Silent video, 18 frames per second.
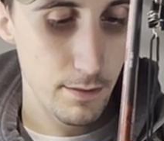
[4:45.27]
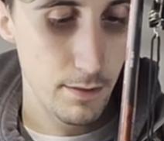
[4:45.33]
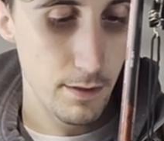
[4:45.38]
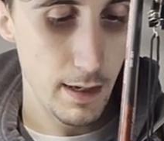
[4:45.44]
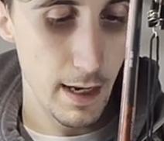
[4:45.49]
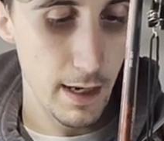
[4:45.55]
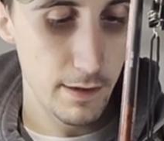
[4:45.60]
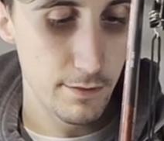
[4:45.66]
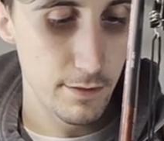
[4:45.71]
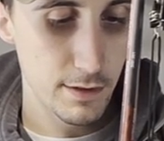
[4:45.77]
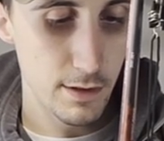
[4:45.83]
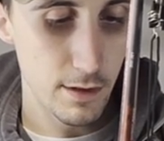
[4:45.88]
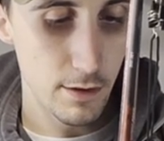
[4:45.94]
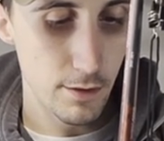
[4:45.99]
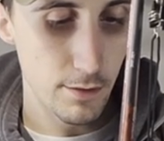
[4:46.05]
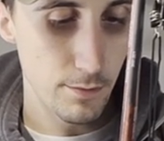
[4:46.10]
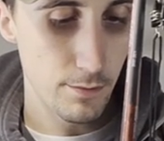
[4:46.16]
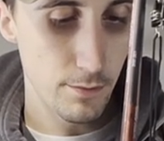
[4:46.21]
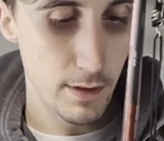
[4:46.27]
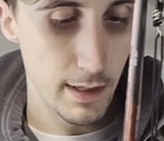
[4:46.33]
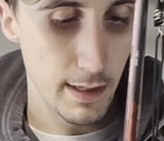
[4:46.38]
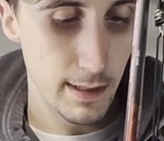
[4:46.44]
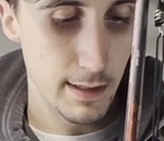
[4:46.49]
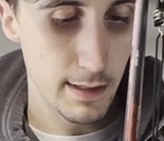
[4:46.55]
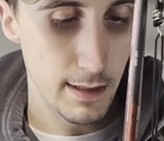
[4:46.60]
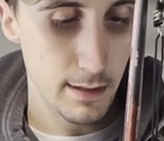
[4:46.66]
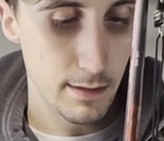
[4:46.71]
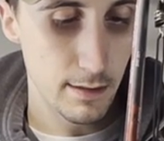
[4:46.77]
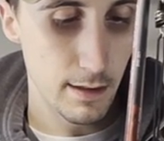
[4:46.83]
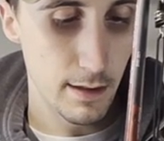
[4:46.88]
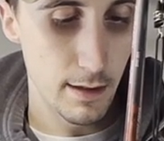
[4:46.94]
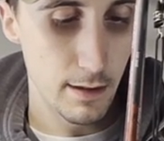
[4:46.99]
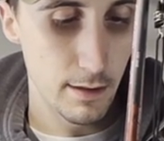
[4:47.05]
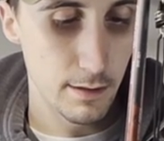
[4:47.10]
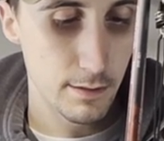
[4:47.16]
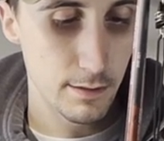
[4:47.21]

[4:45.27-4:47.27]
the end result when I get there.